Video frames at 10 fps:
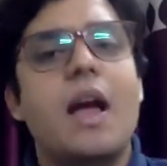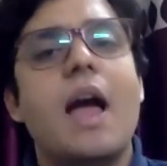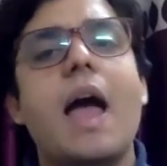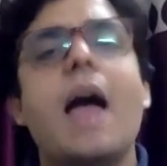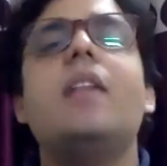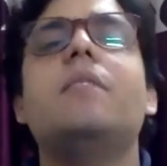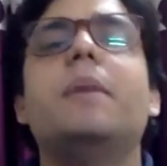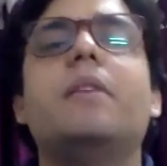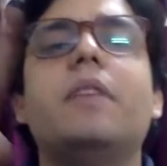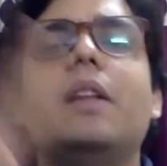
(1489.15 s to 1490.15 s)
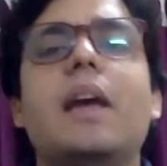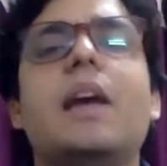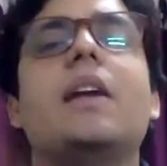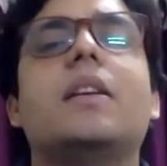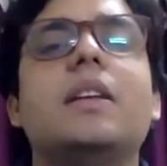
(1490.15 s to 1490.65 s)
As between A
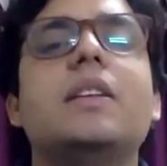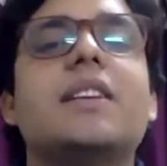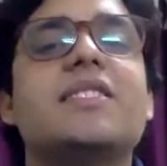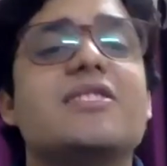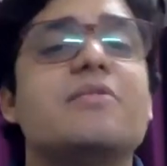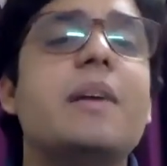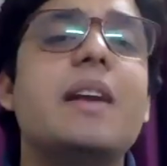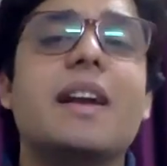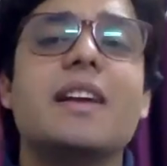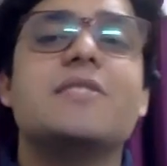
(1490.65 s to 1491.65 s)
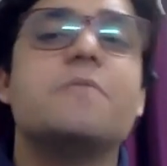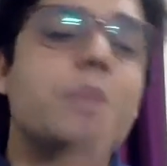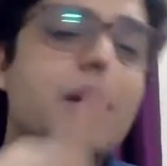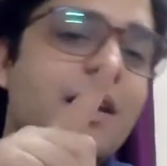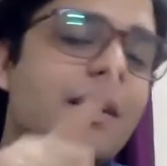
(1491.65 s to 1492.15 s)
and C, the judgment against
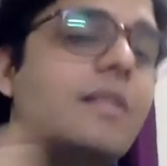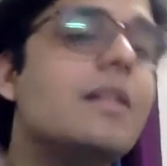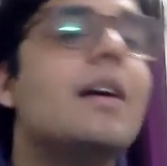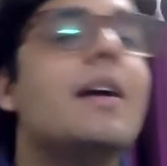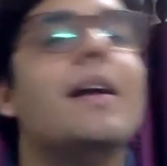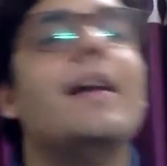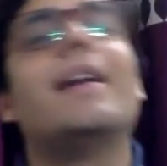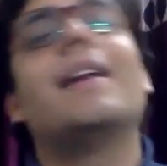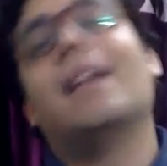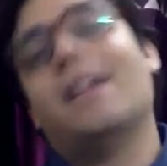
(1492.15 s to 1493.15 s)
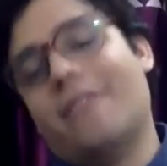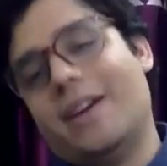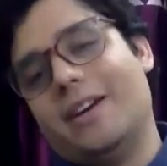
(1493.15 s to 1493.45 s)
B is irrelevant.